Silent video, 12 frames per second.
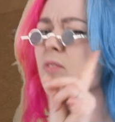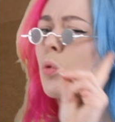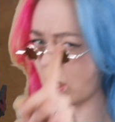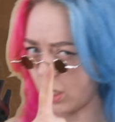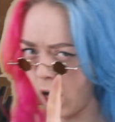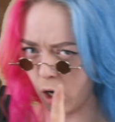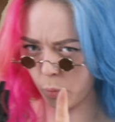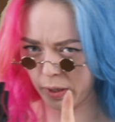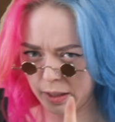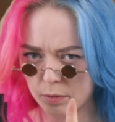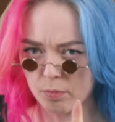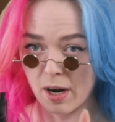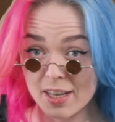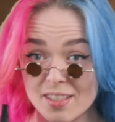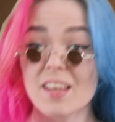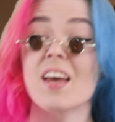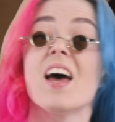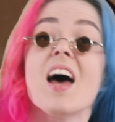have one cogwheel, right?
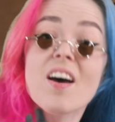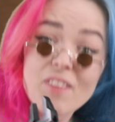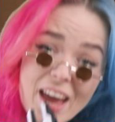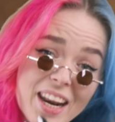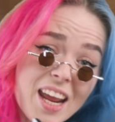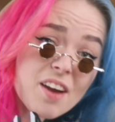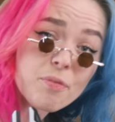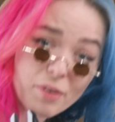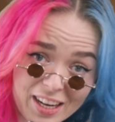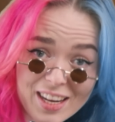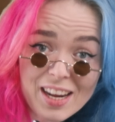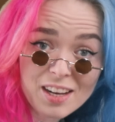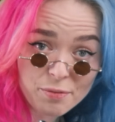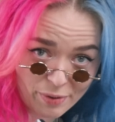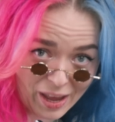Very freaking